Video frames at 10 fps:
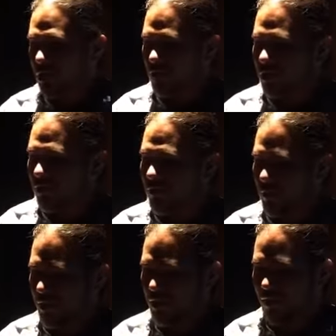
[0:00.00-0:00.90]
change it
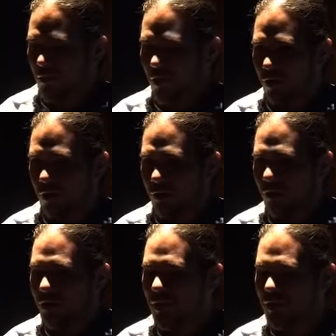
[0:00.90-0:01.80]
because that water will
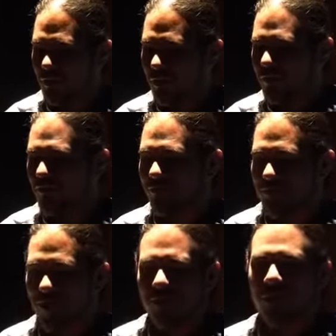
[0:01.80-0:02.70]
begin to
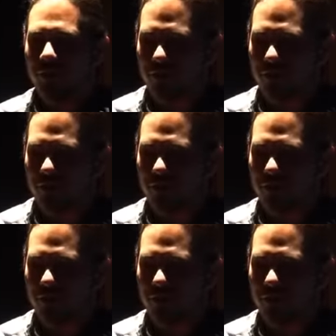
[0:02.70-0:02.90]
not smell so